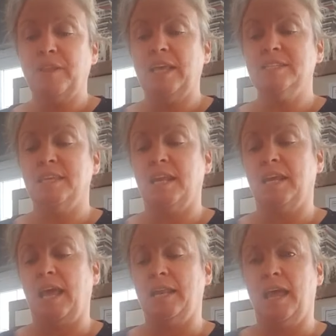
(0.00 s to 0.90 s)
is that I
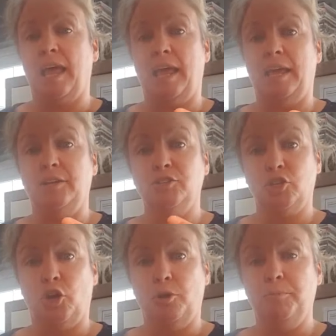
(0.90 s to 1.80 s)
get a
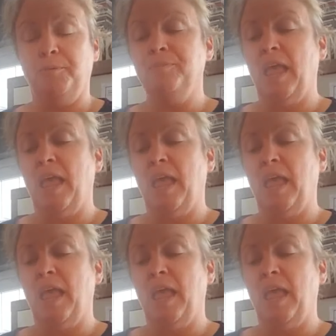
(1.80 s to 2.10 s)
tub